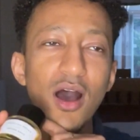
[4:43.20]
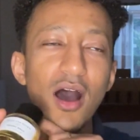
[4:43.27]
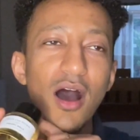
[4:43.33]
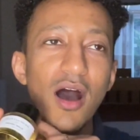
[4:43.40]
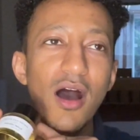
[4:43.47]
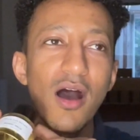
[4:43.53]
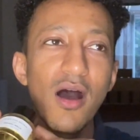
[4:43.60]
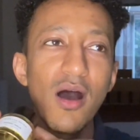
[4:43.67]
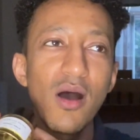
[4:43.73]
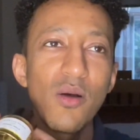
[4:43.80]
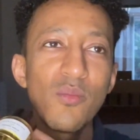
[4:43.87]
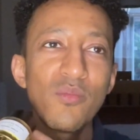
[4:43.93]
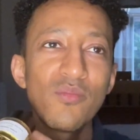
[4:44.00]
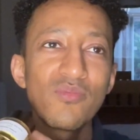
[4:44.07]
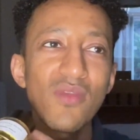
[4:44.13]

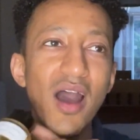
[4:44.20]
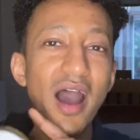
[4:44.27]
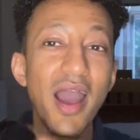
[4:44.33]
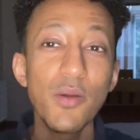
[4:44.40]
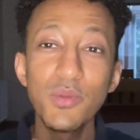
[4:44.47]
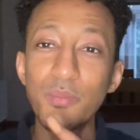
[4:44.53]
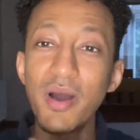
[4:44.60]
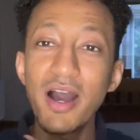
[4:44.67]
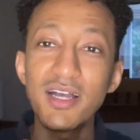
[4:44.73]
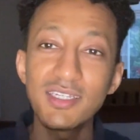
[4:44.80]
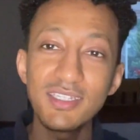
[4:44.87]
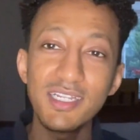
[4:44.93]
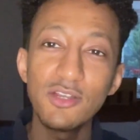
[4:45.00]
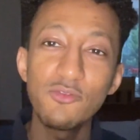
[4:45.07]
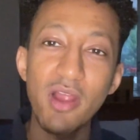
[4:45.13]
I would
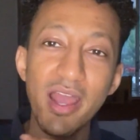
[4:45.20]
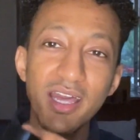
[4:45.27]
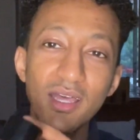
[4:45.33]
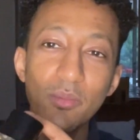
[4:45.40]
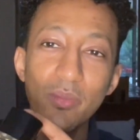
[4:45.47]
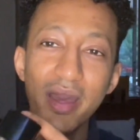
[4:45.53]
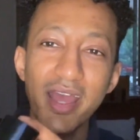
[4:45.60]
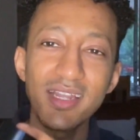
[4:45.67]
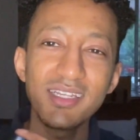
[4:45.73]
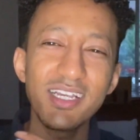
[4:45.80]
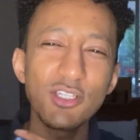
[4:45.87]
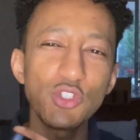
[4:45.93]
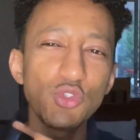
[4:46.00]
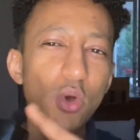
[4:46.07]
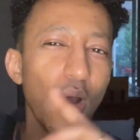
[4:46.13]
personally recommend.
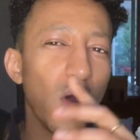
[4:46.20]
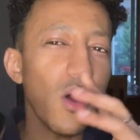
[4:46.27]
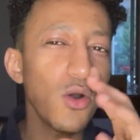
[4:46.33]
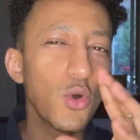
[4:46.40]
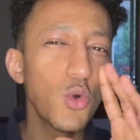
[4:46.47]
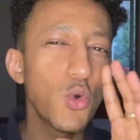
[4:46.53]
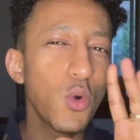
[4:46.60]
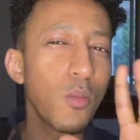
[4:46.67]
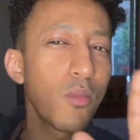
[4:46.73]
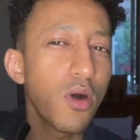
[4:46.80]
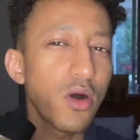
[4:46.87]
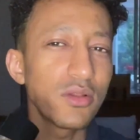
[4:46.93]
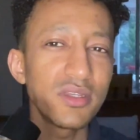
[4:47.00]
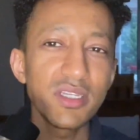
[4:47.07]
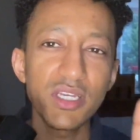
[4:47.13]
It's not a
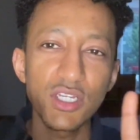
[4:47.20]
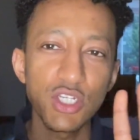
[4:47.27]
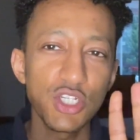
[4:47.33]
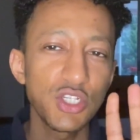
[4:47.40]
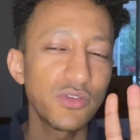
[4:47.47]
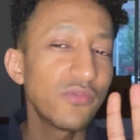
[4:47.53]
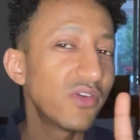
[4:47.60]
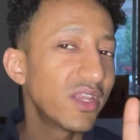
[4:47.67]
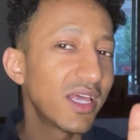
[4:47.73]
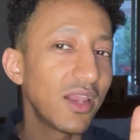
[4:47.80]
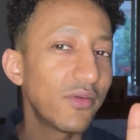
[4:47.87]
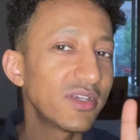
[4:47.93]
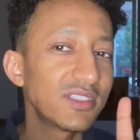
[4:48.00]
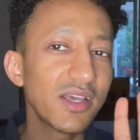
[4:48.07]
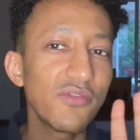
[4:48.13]
gourmandish vanilla.
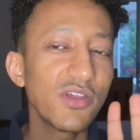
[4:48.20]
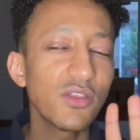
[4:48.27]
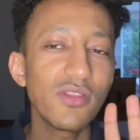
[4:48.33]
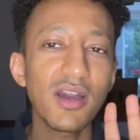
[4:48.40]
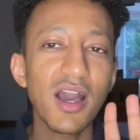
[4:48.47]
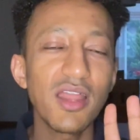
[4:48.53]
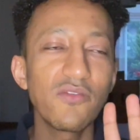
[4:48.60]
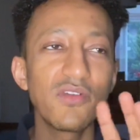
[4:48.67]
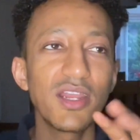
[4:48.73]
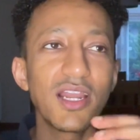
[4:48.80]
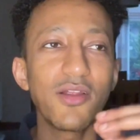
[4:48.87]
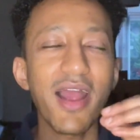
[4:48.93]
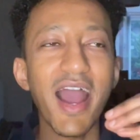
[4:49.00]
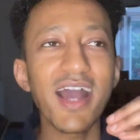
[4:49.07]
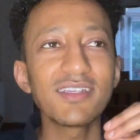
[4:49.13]
It's definitely not that kind of vanilla.
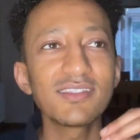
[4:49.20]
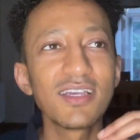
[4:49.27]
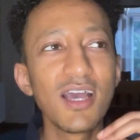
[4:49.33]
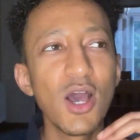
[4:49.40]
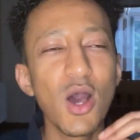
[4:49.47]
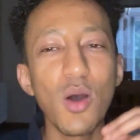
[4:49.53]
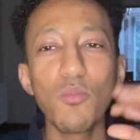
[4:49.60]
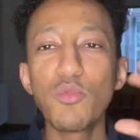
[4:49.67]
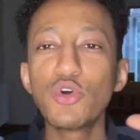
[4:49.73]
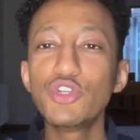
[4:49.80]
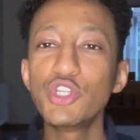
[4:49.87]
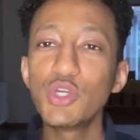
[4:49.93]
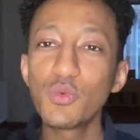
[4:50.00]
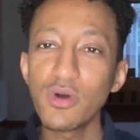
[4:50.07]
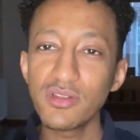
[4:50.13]
It has more
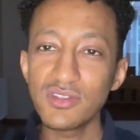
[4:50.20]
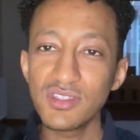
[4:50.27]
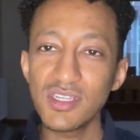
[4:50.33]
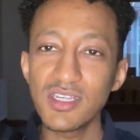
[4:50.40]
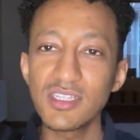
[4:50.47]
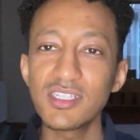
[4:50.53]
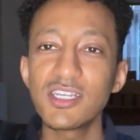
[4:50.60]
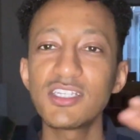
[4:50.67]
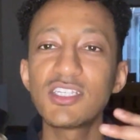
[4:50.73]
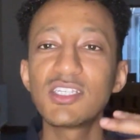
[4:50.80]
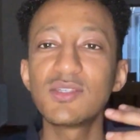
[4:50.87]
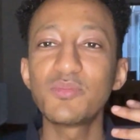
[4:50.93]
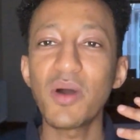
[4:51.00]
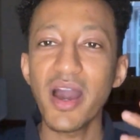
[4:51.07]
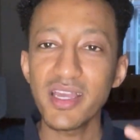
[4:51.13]
nuances. There's
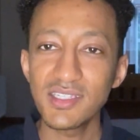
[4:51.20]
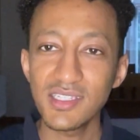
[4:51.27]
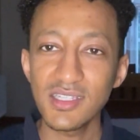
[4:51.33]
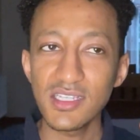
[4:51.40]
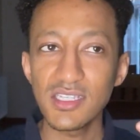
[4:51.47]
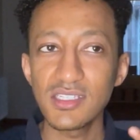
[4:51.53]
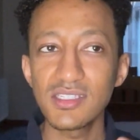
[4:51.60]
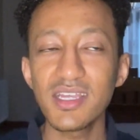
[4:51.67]
spiciness.